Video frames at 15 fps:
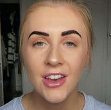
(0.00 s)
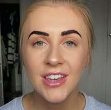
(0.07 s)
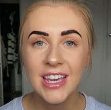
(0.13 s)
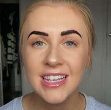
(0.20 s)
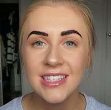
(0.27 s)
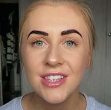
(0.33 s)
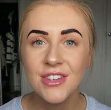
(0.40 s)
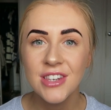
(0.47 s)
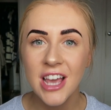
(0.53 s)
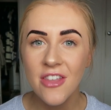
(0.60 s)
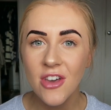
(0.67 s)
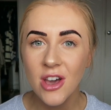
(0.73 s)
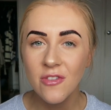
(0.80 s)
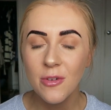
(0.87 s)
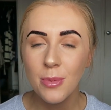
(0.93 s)
Okay, so now
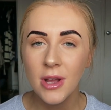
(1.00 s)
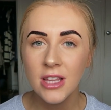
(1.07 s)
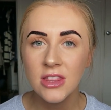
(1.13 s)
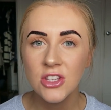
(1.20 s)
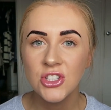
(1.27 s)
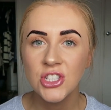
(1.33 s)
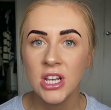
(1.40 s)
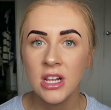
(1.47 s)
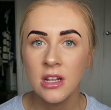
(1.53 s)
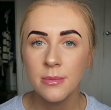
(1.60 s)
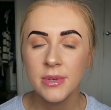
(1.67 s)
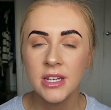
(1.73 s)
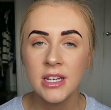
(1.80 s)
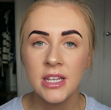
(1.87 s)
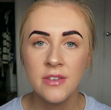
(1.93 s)
that I've applied the gel,
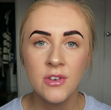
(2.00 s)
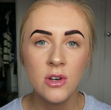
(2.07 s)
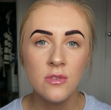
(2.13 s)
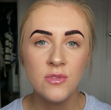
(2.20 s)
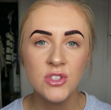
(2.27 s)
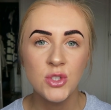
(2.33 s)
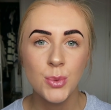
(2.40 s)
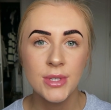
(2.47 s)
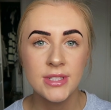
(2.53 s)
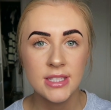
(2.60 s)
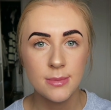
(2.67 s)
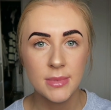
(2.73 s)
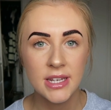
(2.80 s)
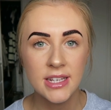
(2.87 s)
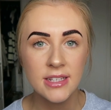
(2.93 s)
I'm going to leave it on for
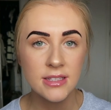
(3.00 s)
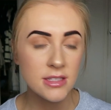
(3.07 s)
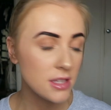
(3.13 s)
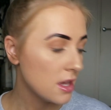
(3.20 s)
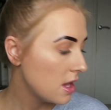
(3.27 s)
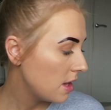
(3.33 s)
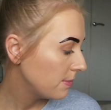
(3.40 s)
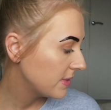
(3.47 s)
20 minutes.